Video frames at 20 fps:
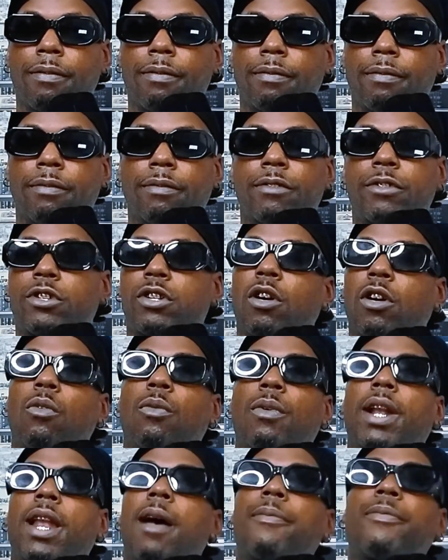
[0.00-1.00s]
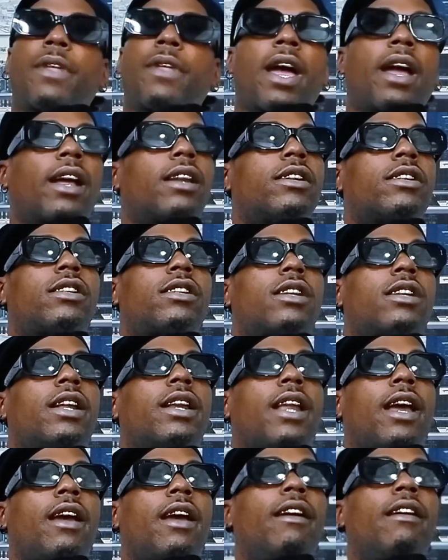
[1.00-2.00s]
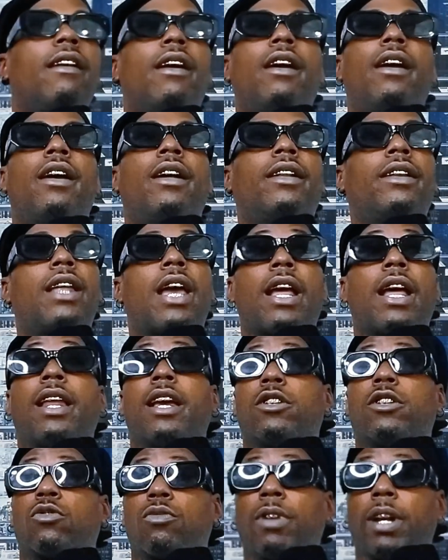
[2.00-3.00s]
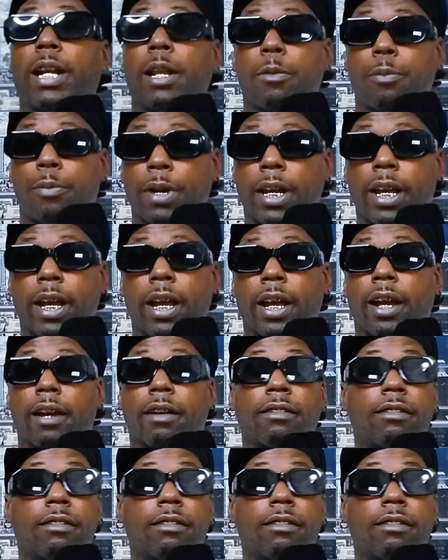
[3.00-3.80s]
So when I'm thinking of shit that's really being